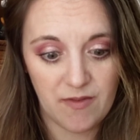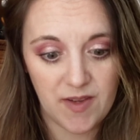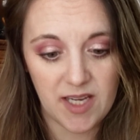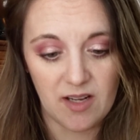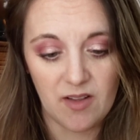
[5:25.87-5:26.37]

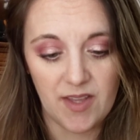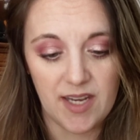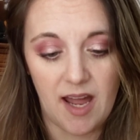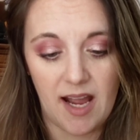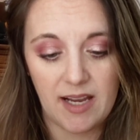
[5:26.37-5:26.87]
feel the
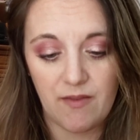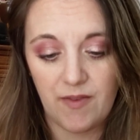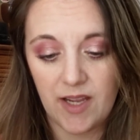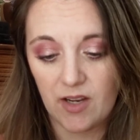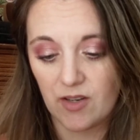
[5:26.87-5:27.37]
9
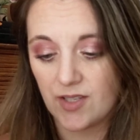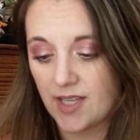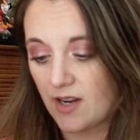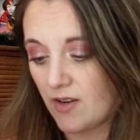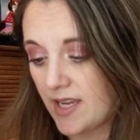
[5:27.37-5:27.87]
fingers
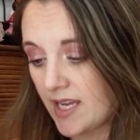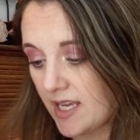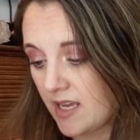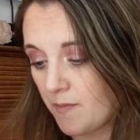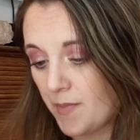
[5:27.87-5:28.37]
that are
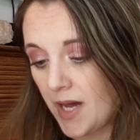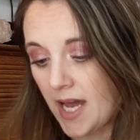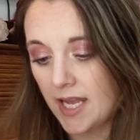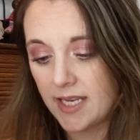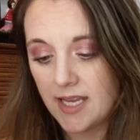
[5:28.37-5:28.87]
kicking
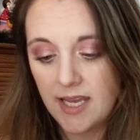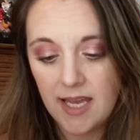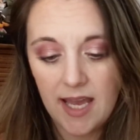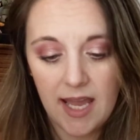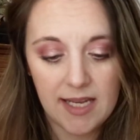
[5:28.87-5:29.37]
butt
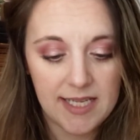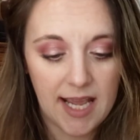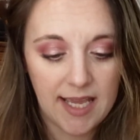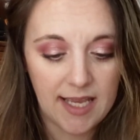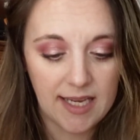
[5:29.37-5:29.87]
and
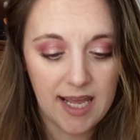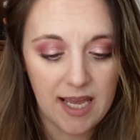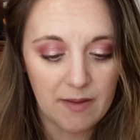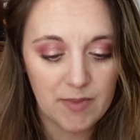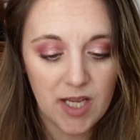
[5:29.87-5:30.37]
taking
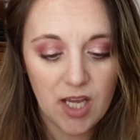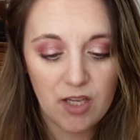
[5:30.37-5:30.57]
names.